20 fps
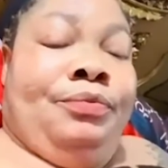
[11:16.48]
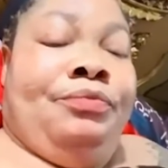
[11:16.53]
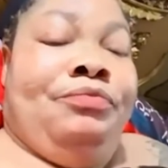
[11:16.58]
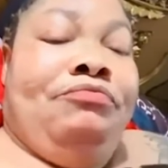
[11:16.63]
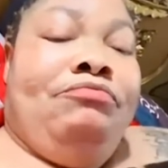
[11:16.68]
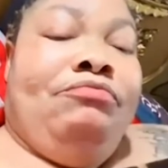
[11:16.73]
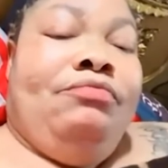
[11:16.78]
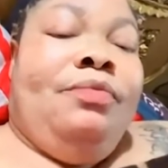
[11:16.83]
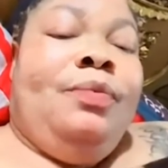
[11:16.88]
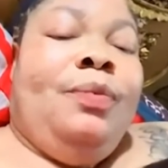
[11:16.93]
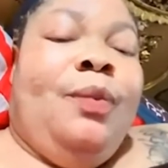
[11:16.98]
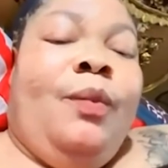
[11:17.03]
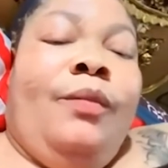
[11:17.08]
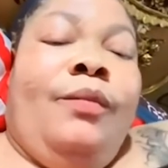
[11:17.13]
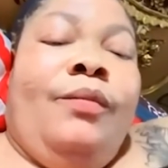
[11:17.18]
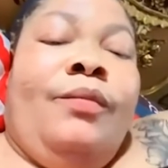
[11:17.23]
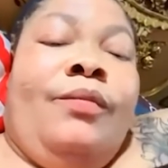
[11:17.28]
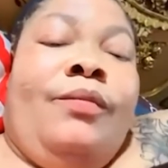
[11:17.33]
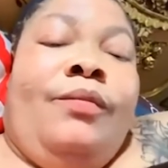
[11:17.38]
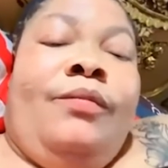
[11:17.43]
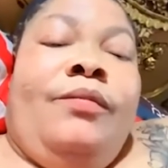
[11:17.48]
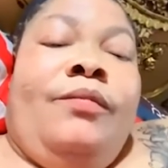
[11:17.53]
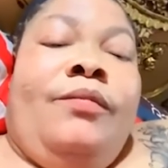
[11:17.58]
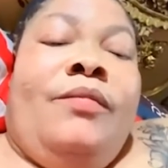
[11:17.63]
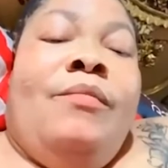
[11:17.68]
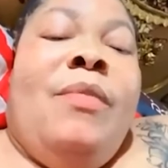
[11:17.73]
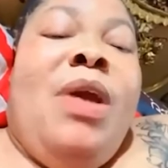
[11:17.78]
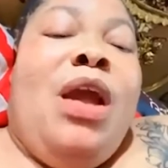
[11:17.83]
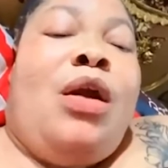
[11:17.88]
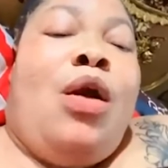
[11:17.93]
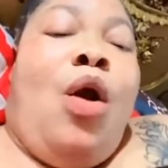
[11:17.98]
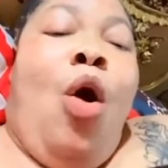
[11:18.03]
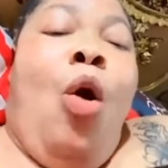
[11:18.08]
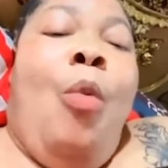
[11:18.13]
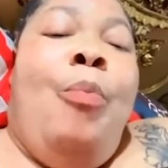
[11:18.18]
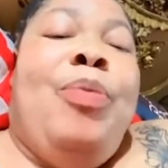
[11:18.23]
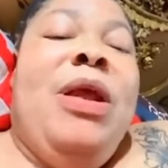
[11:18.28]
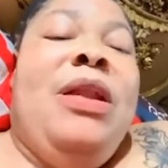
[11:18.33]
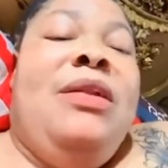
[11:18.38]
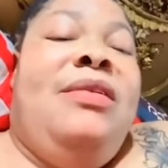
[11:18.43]
Hmm. Me mean
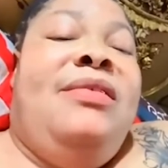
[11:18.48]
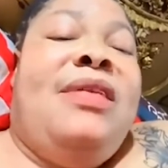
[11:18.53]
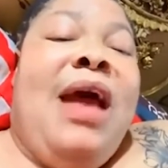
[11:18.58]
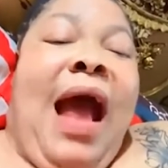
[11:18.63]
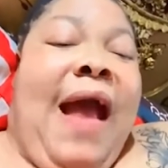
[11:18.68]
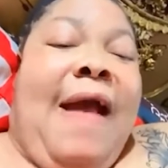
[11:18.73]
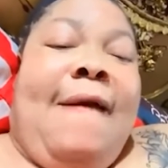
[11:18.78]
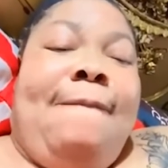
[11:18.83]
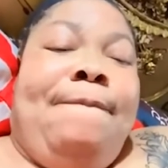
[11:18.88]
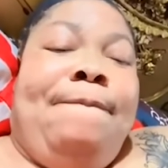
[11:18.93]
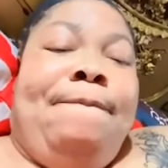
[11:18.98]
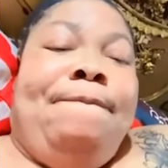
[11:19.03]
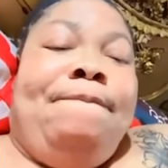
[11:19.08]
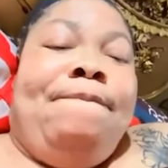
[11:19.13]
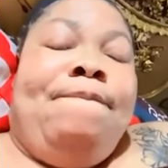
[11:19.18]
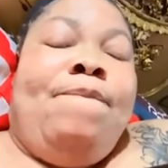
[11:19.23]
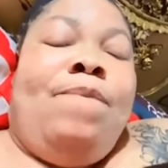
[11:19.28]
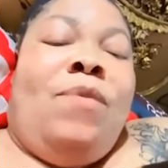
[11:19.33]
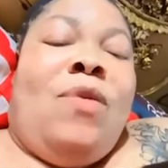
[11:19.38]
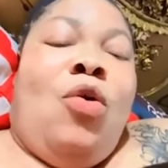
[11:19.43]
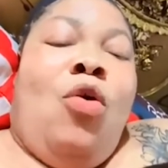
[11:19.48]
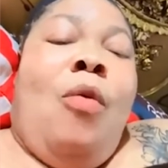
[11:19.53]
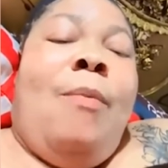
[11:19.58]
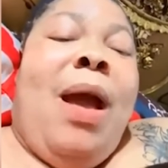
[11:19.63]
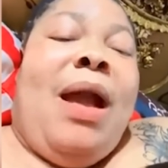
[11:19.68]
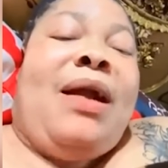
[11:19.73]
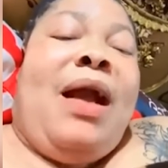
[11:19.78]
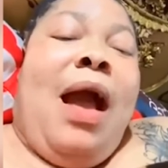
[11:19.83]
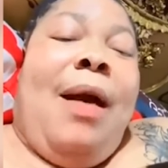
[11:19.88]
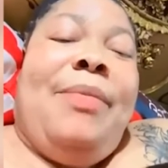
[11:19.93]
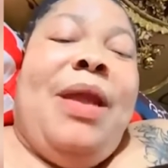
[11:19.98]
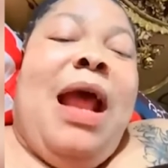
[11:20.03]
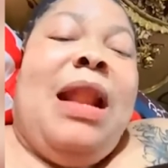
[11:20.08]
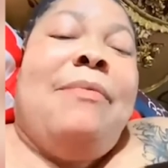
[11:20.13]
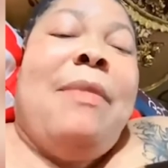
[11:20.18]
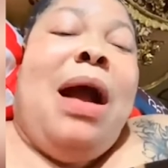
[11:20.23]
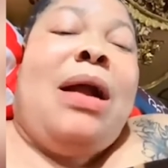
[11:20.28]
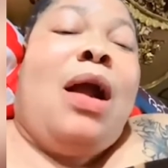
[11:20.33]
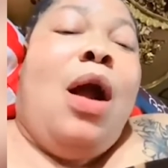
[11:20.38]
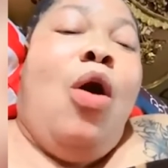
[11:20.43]
Kobe da. Obe
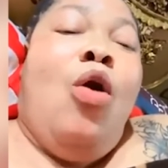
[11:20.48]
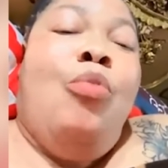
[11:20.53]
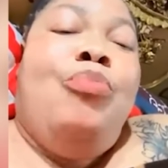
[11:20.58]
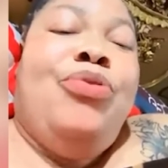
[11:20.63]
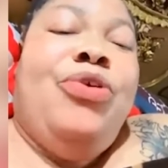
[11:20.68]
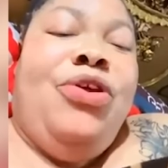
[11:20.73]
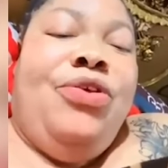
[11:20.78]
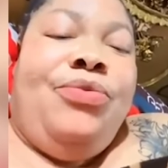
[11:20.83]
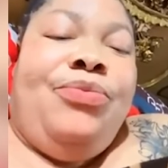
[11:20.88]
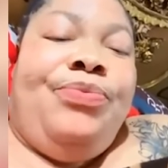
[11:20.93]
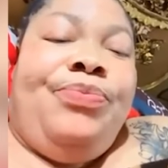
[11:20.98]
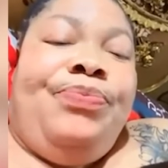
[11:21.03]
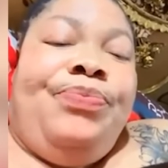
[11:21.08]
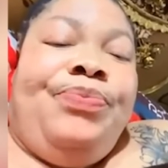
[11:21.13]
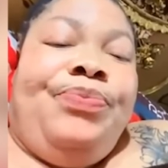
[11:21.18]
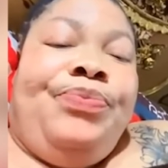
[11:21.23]
kame ane ma Kobe.